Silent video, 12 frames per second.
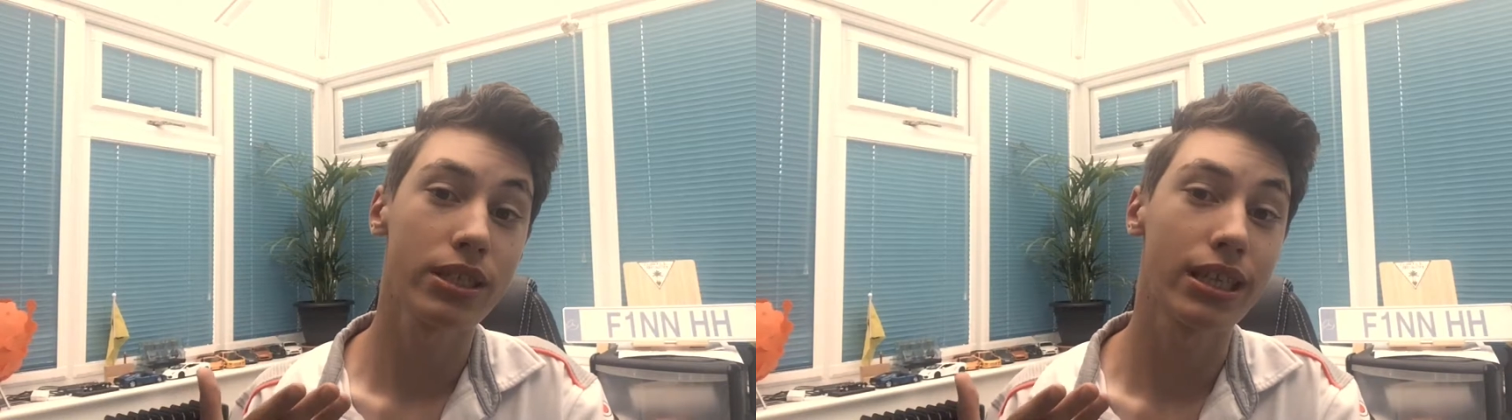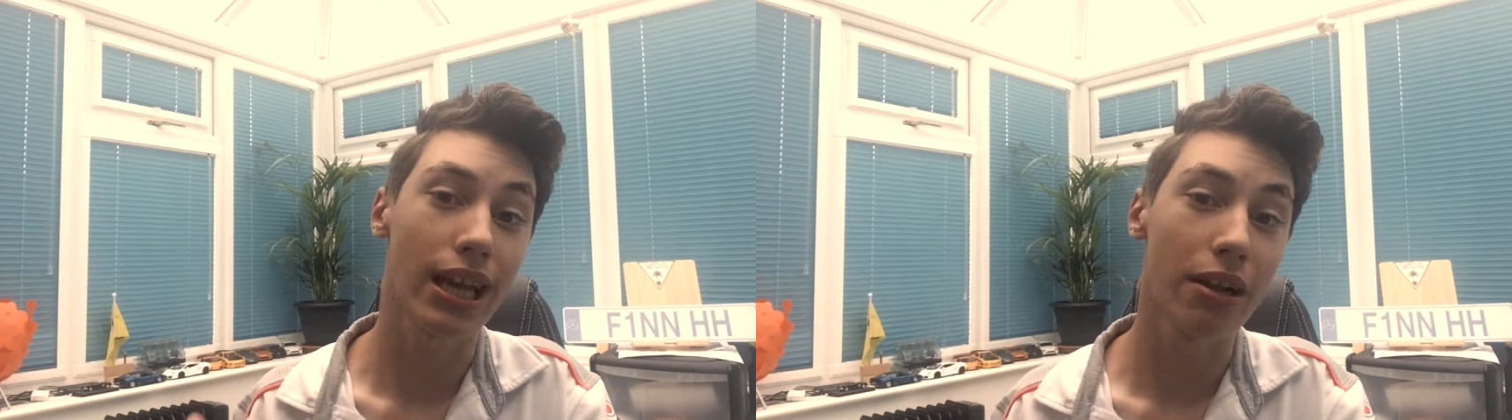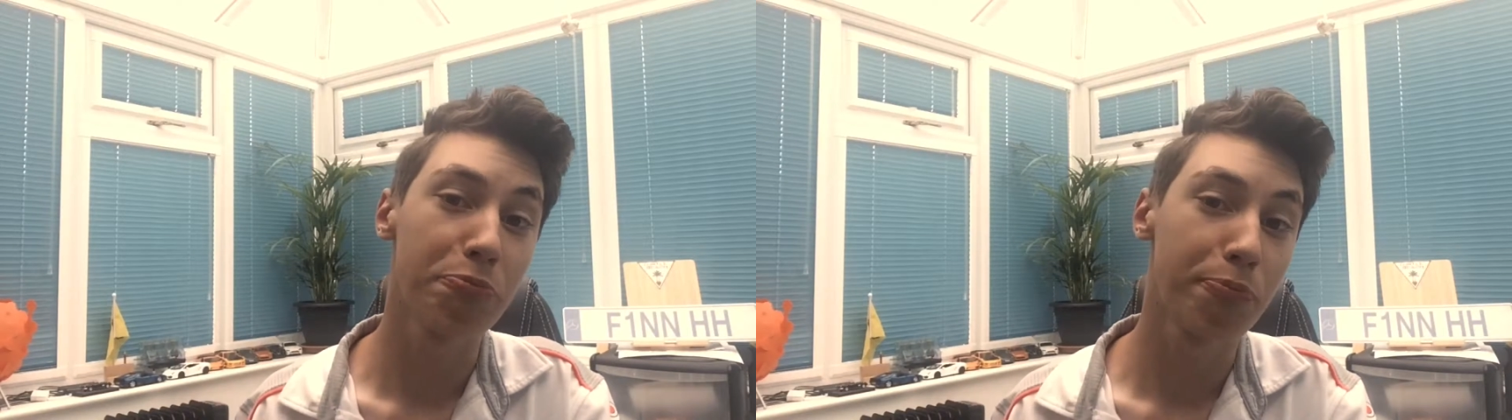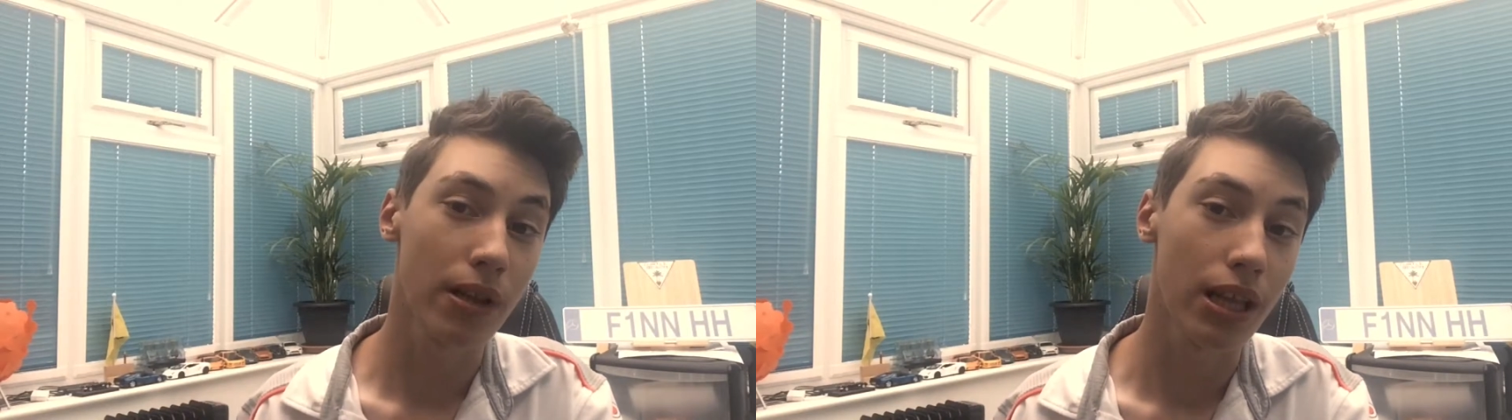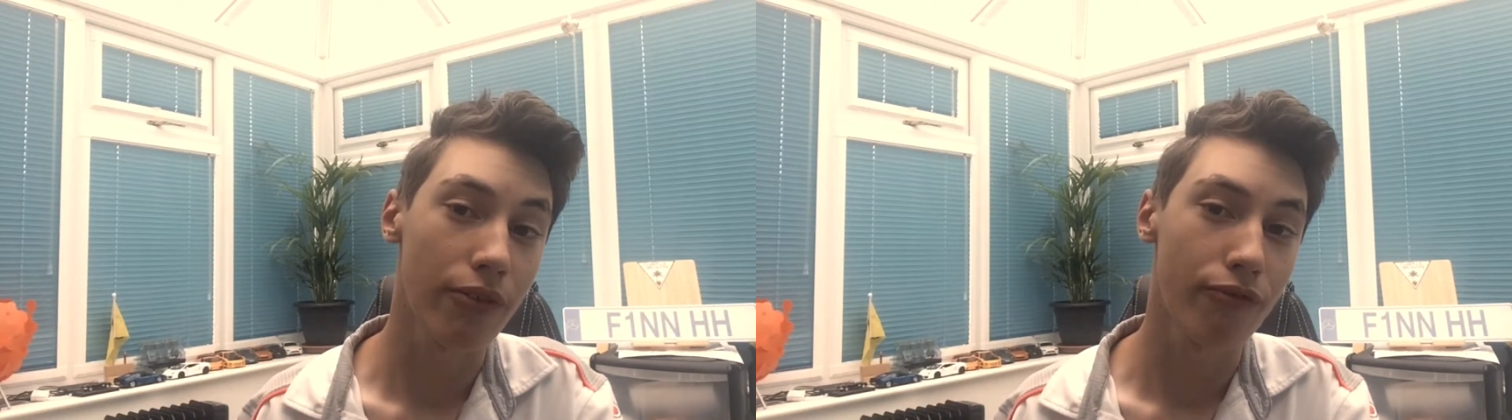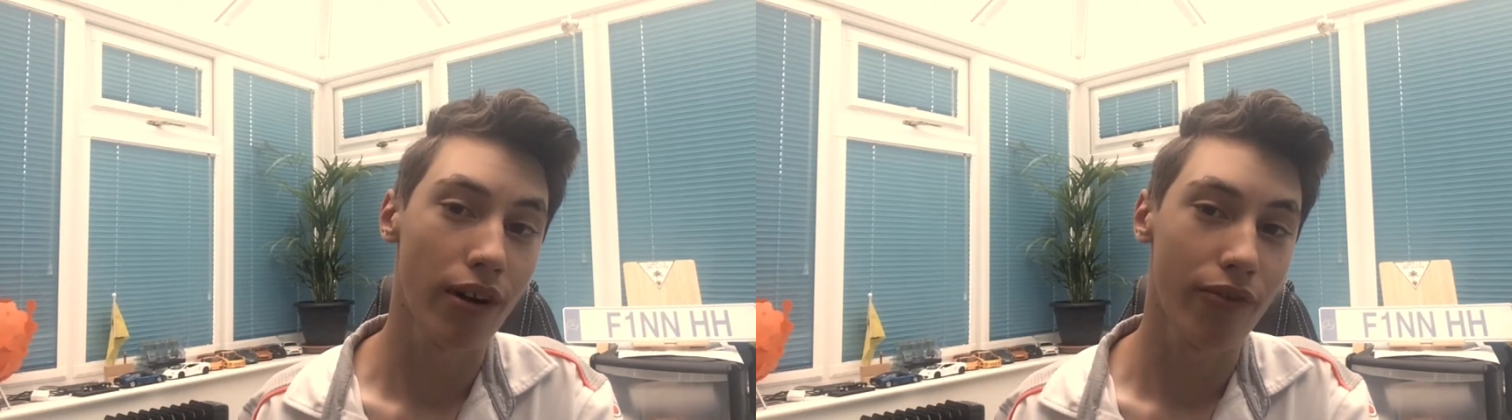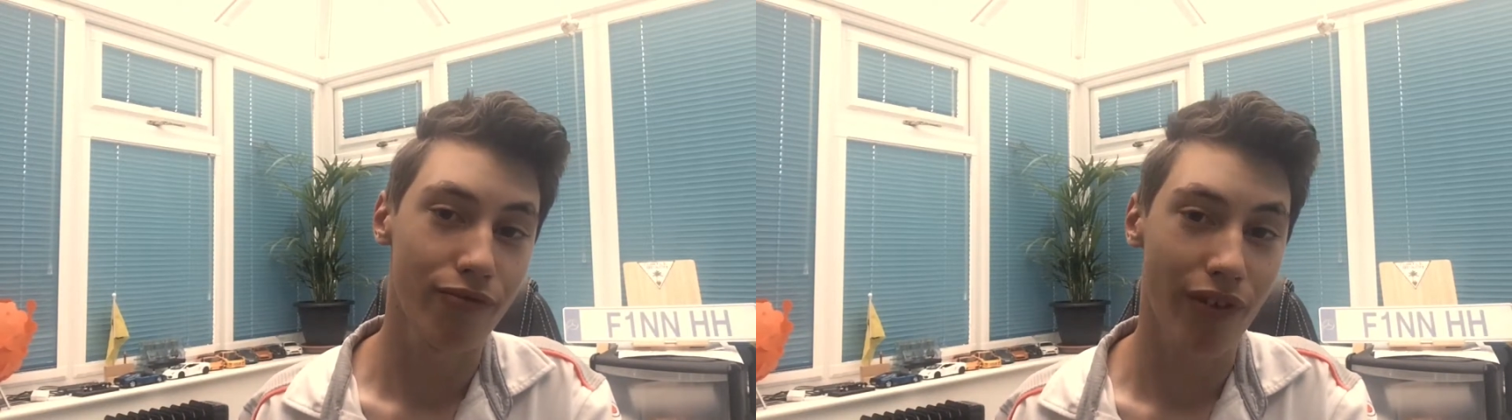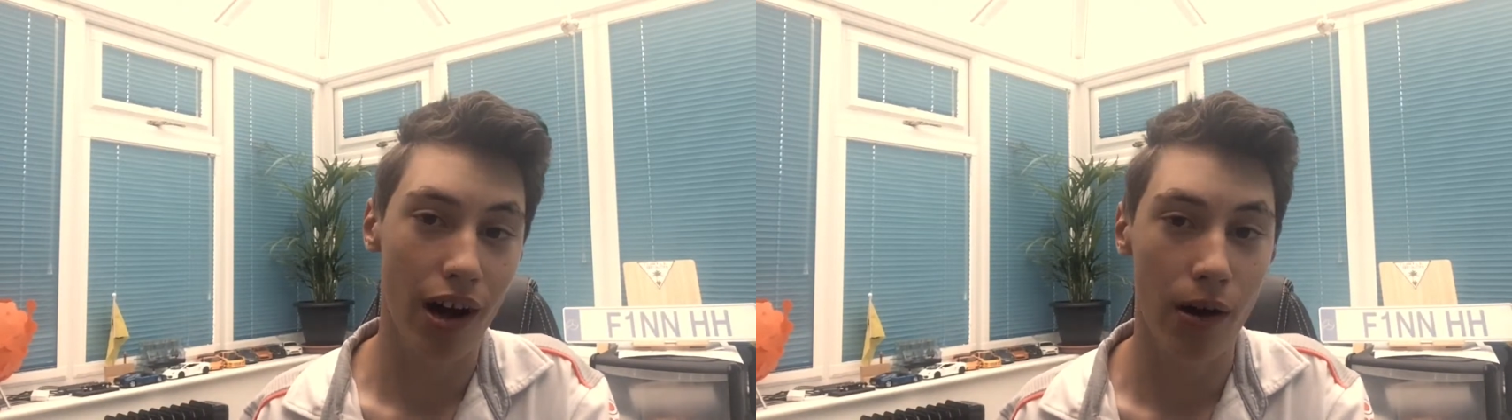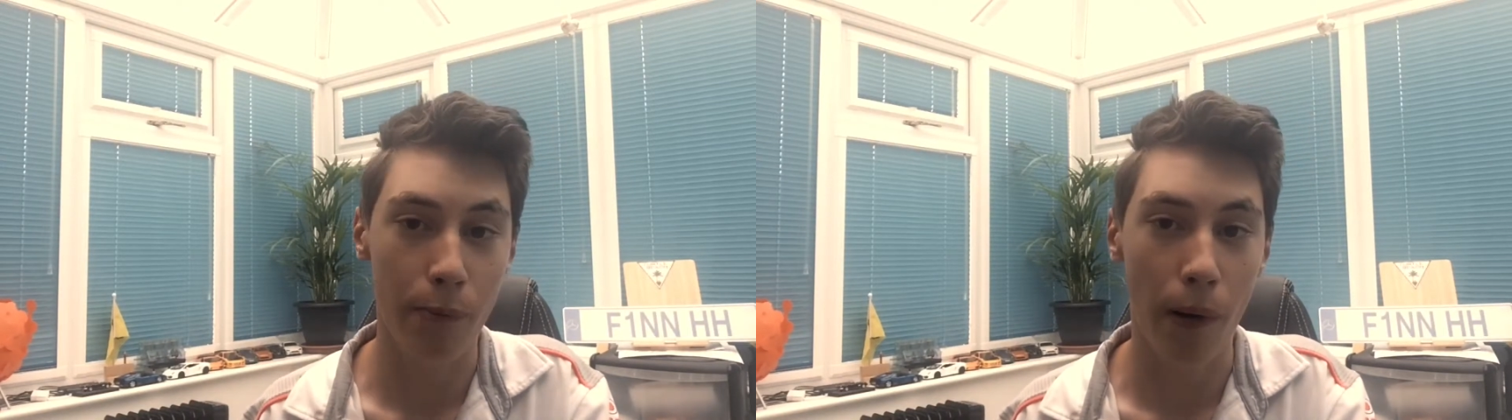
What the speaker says: didn't believe that